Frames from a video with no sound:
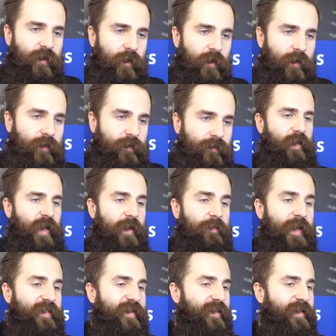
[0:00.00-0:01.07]
dollar. And
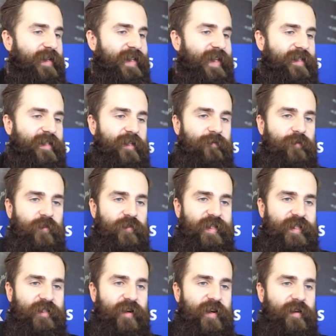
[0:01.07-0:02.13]
basically that's it for
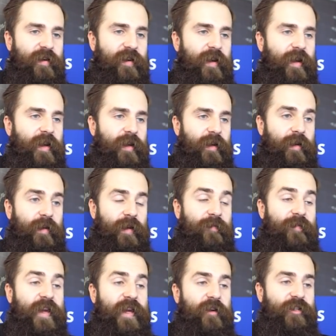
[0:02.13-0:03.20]
this trader.
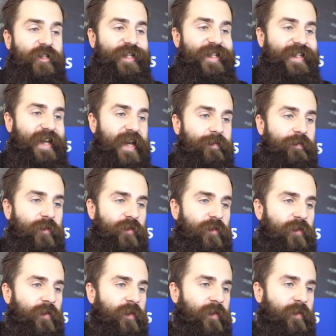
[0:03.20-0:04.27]
If he or she is able
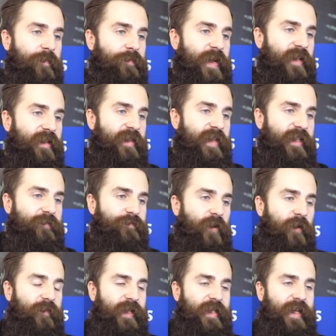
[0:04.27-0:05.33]
to repeat this
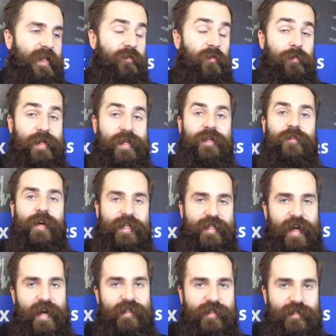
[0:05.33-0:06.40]
profit, it will be
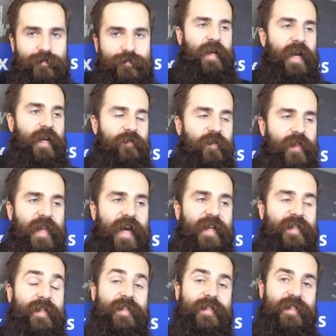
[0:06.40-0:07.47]
quite nice. And with
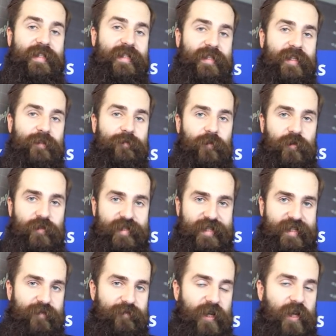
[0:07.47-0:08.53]
that, this is it for
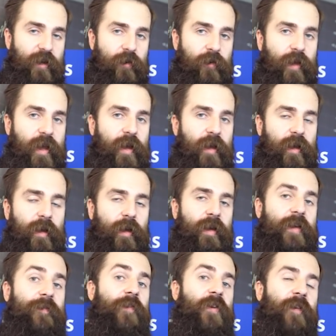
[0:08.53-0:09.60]
this video.
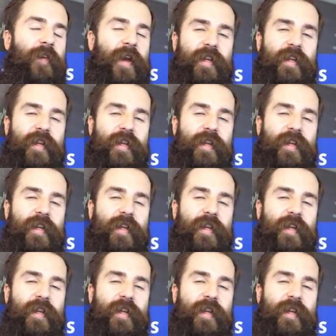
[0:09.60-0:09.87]
If you have